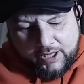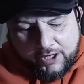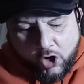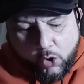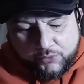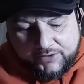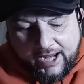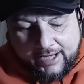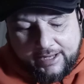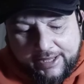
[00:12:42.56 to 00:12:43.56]

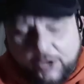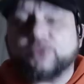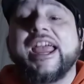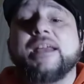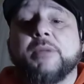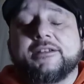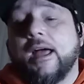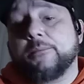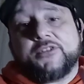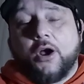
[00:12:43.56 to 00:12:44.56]

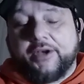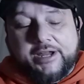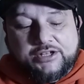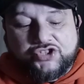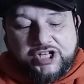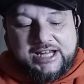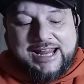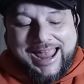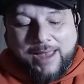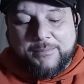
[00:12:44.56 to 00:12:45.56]
Entertainment. I'm sorry,
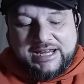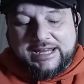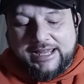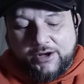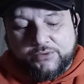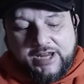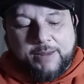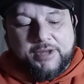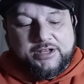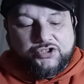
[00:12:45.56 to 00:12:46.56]
GME
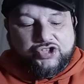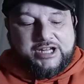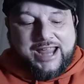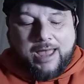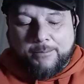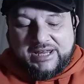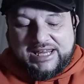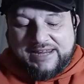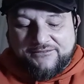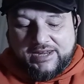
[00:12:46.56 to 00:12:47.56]
Entertainment,
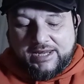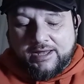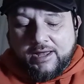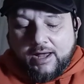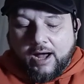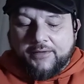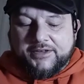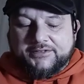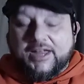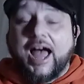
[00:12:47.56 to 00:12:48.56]
GMEV.
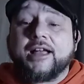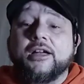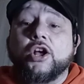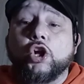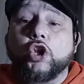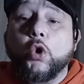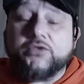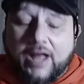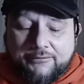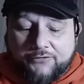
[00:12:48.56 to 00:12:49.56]
This stock
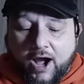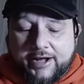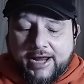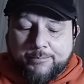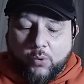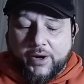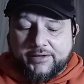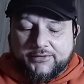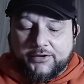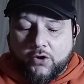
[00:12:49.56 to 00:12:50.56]
closed on Friday at
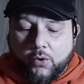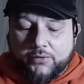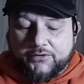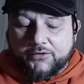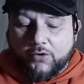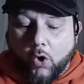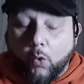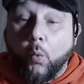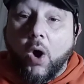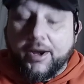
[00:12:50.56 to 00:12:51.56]

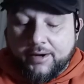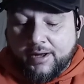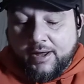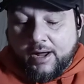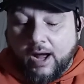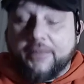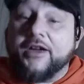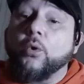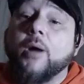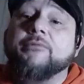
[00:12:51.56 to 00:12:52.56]
0.001.
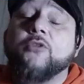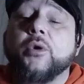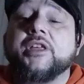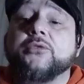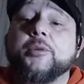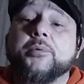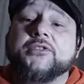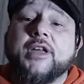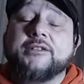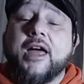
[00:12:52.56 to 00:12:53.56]
They were up
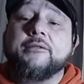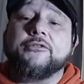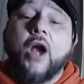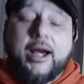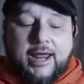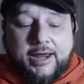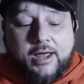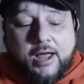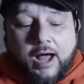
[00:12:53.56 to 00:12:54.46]
43% on Friday.